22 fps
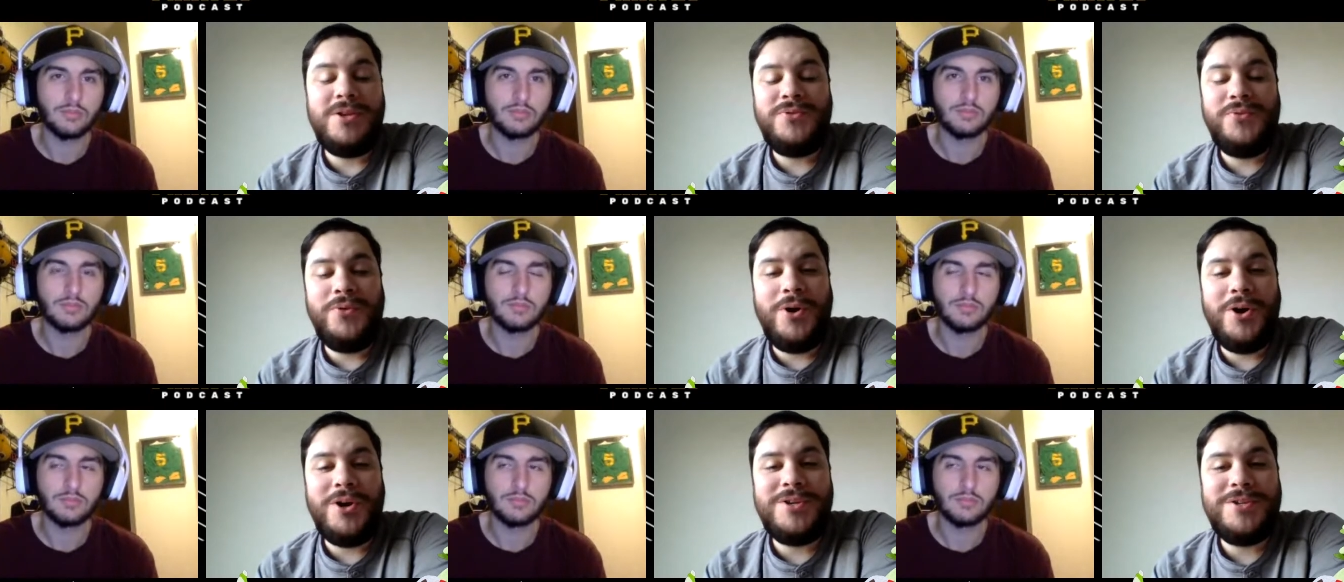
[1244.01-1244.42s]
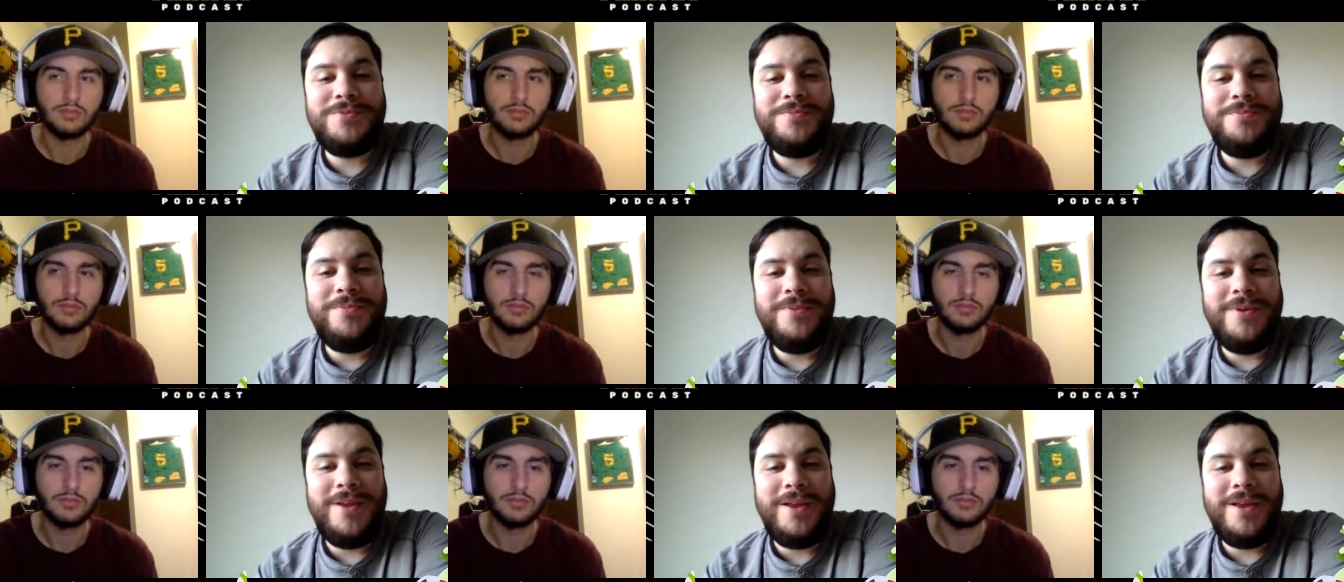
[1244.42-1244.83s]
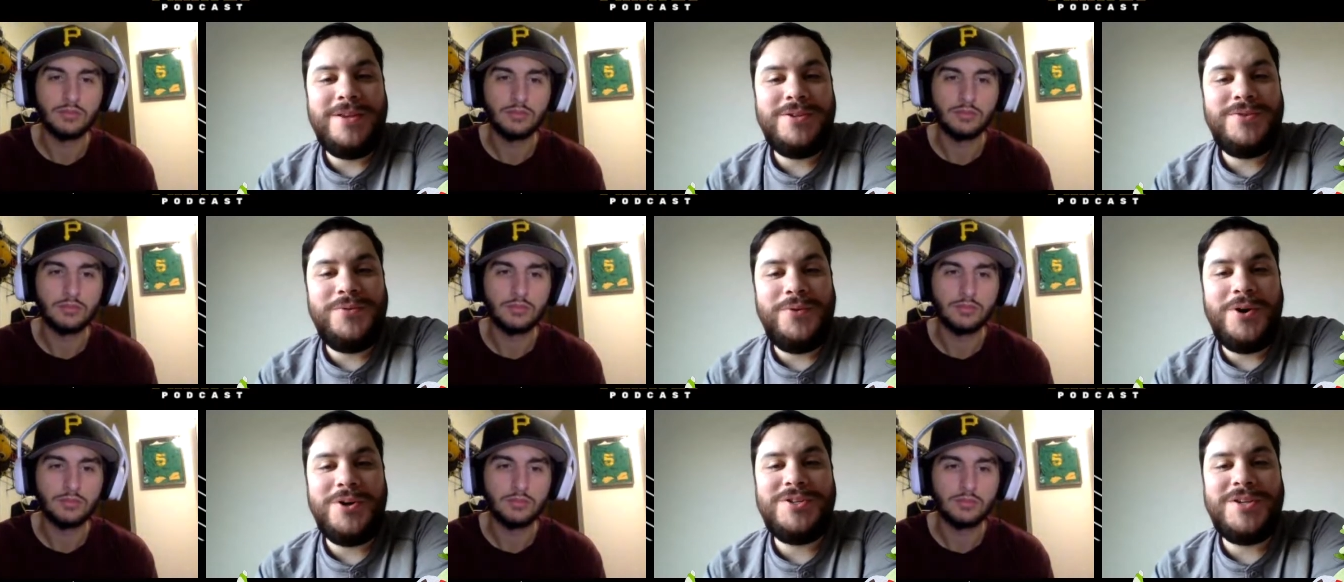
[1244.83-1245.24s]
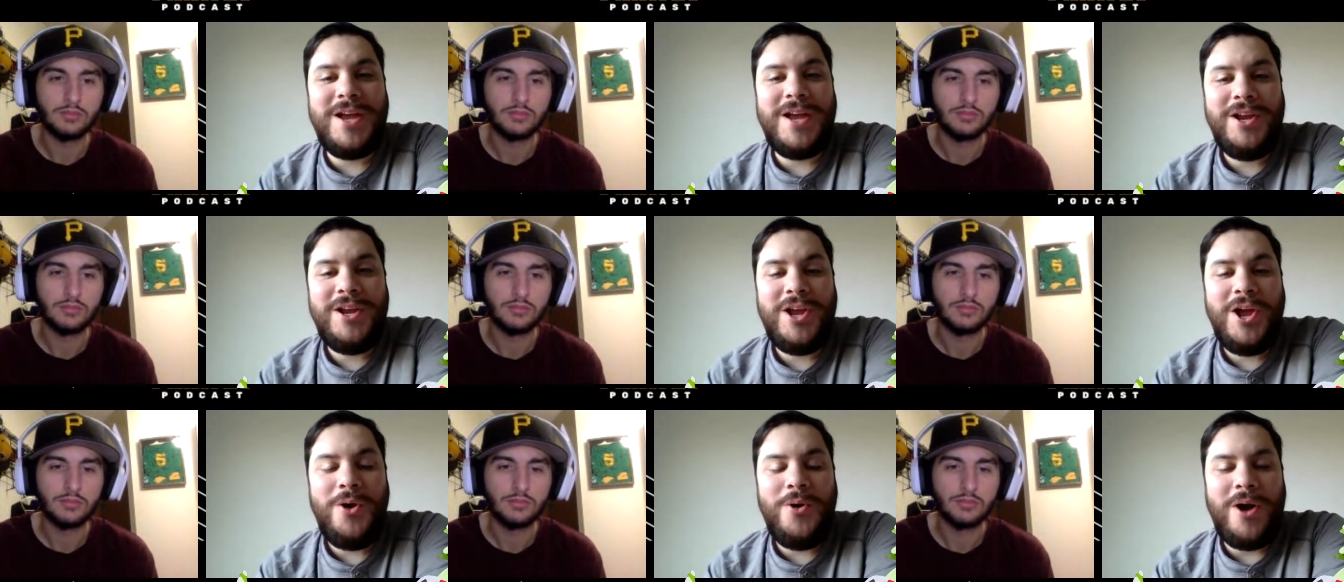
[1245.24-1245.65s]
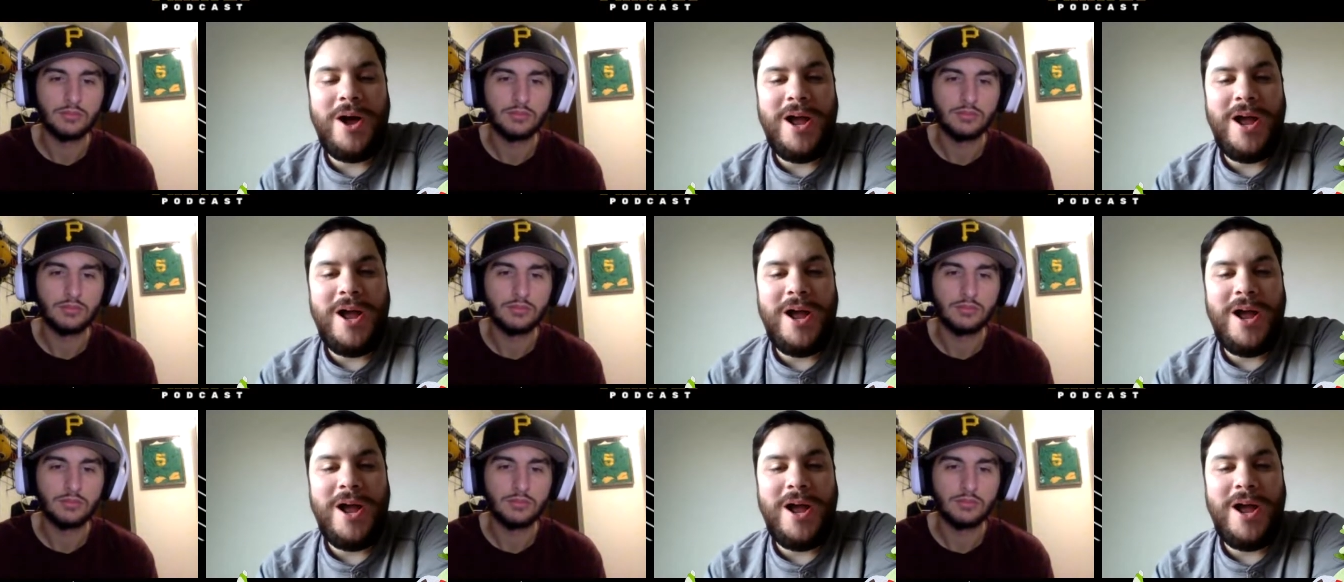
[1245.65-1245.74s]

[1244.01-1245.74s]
Speaker 1: as far as as far as I go,